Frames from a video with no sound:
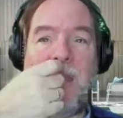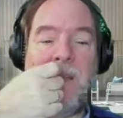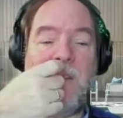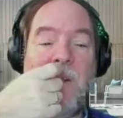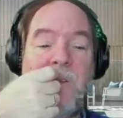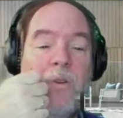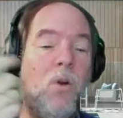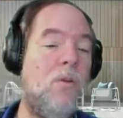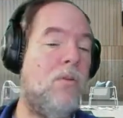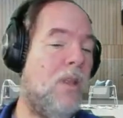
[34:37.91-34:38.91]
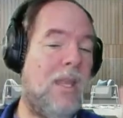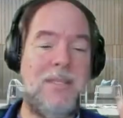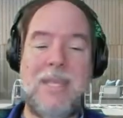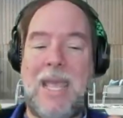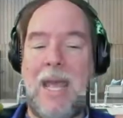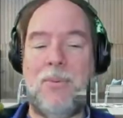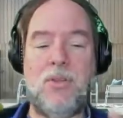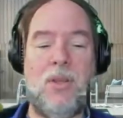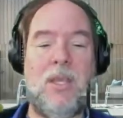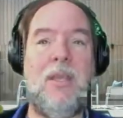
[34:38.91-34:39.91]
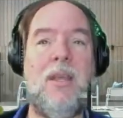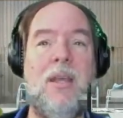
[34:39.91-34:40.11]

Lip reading: into your tool, it's absolutely,